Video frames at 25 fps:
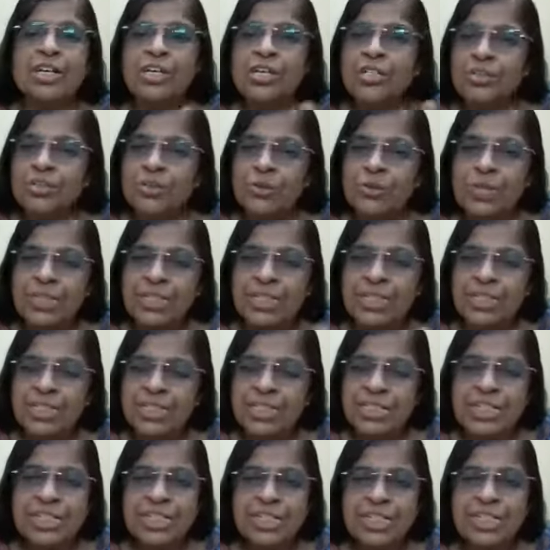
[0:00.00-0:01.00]
So isn't
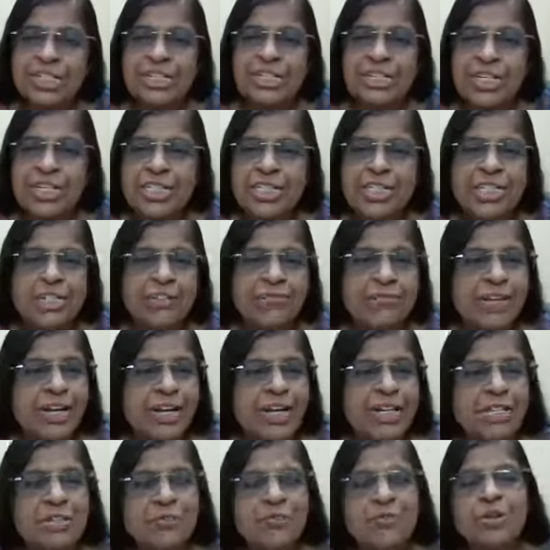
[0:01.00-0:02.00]
this interesting,
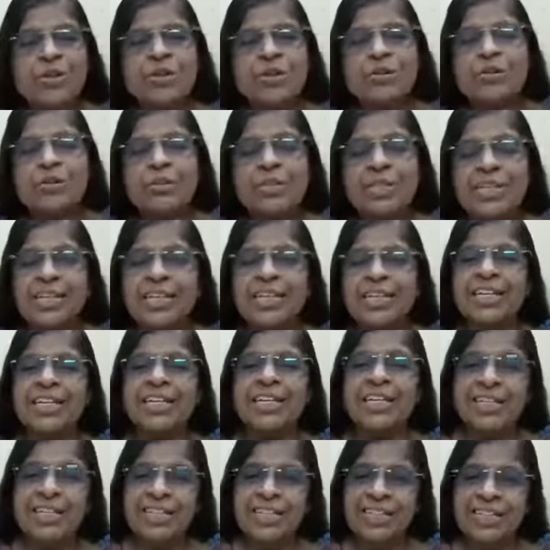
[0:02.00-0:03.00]
friends? What do you
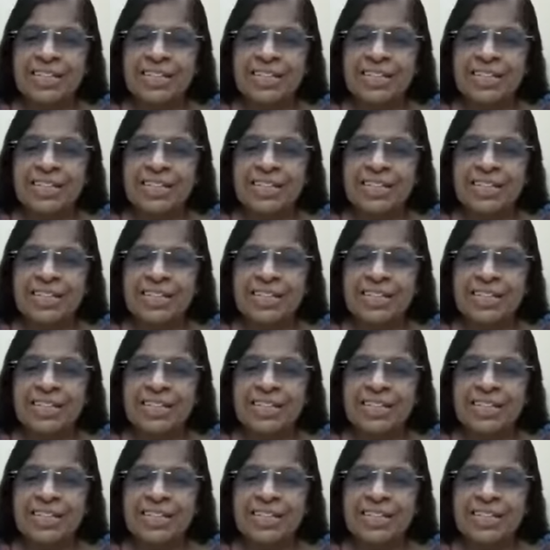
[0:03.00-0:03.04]
think?